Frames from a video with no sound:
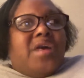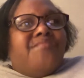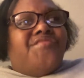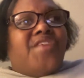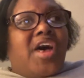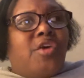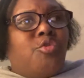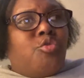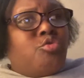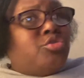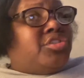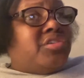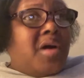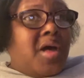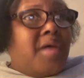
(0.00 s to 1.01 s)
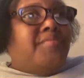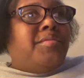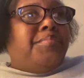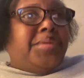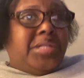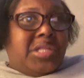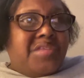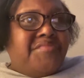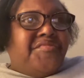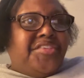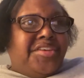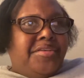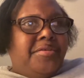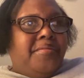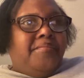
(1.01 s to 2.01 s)
that whosoever believe in
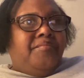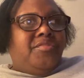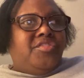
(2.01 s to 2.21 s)
him